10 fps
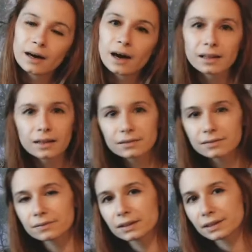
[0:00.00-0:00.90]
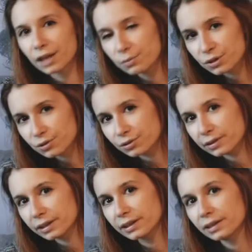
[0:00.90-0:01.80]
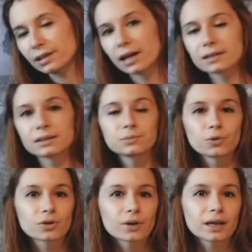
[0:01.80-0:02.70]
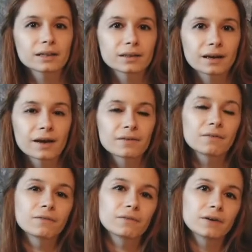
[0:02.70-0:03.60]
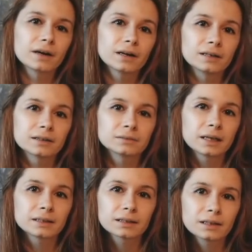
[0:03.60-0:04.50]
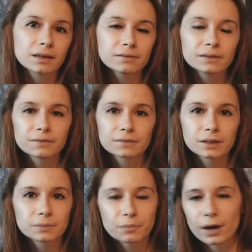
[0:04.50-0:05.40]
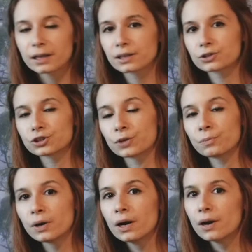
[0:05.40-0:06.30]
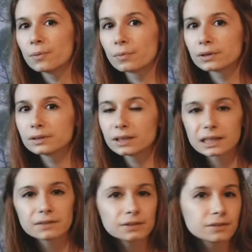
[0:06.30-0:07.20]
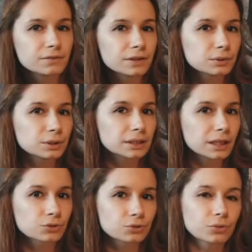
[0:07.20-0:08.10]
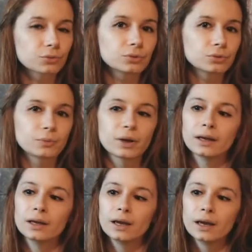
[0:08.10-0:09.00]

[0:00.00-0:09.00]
I love the chemistry Lan and Moiraine have, uh, and I love the companionship, but none of it feels sexual to me.